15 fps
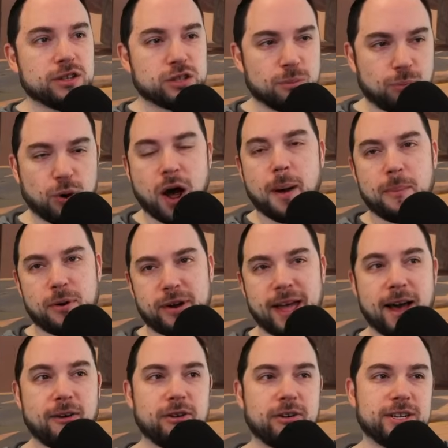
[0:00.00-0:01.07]
some proper
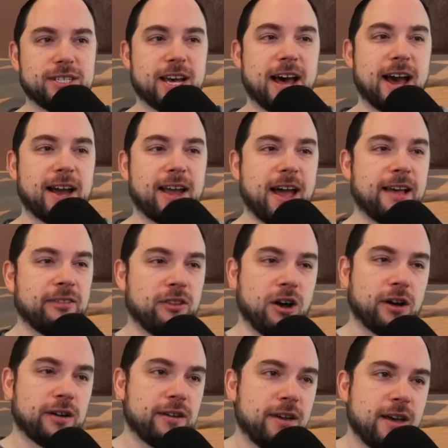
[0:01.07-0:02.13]
counterattack. And
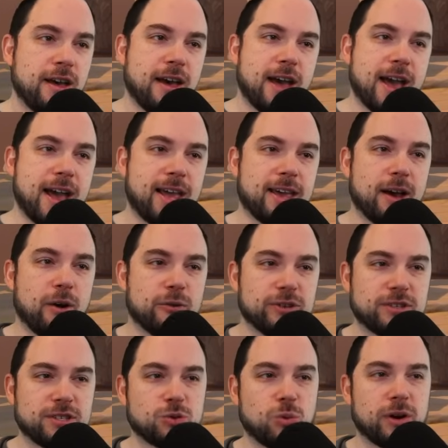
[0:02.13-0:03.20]
look, hey, yo,
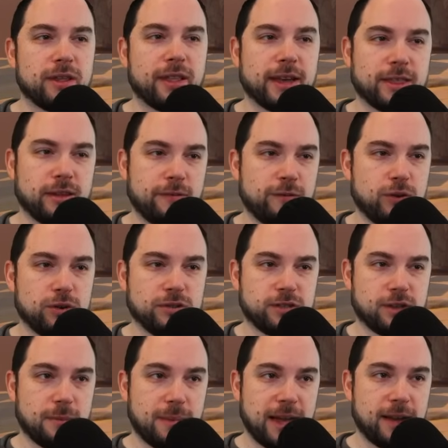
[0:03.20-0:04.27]
this is one of like the first
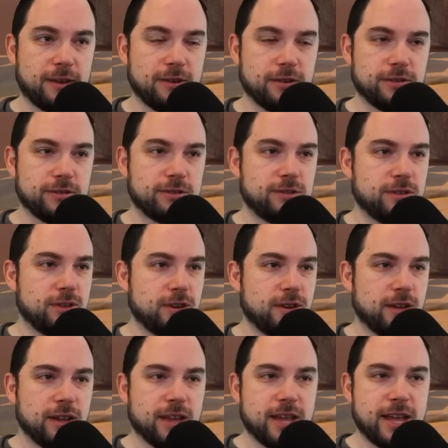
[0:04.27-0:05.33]
commanders
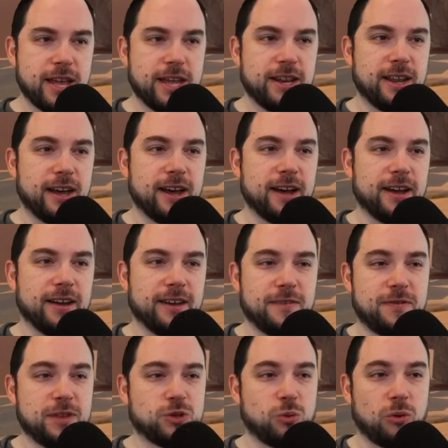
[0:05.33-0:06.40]
in,
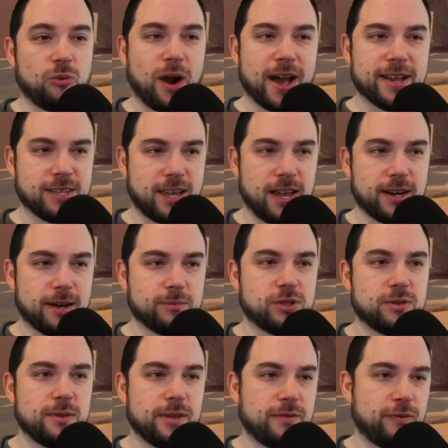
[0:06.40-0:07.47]
if this were Rise of Kingdoms,
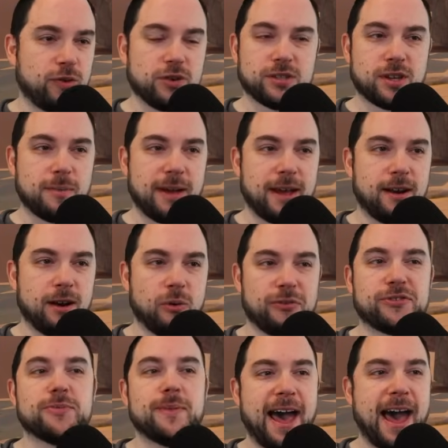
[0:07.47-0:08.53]
this is the first commander with
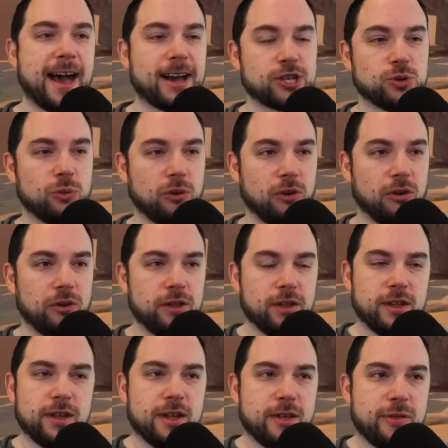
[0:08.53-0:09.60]
some actual
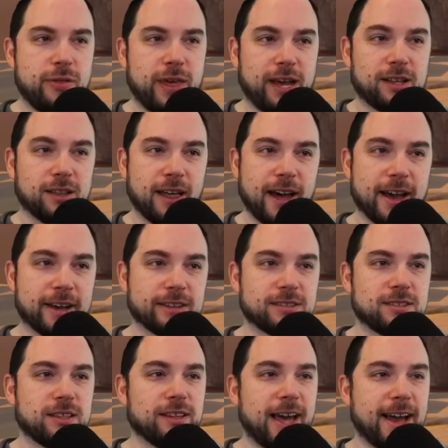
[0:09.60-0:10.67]
thick
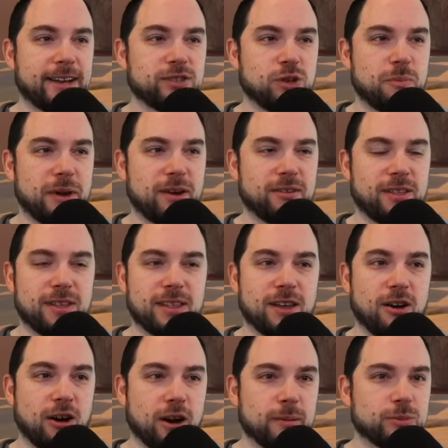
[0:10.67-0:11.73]
legs. The legs are bigger than the
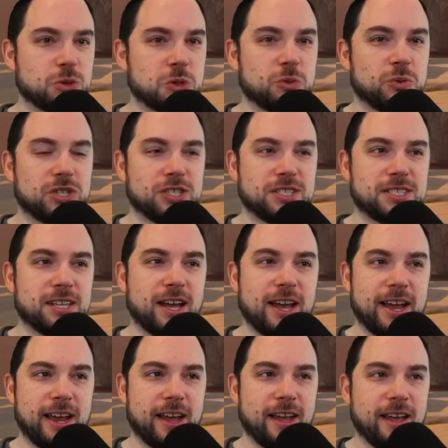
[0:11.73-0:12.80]
arms, which is
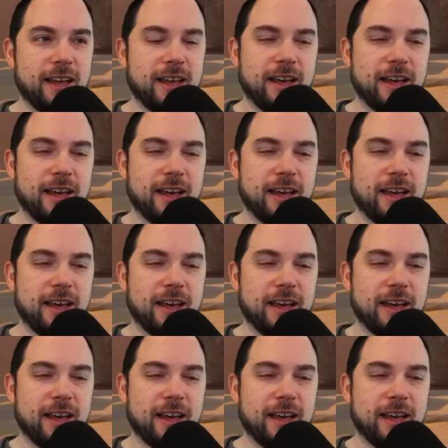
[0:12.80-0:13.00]
like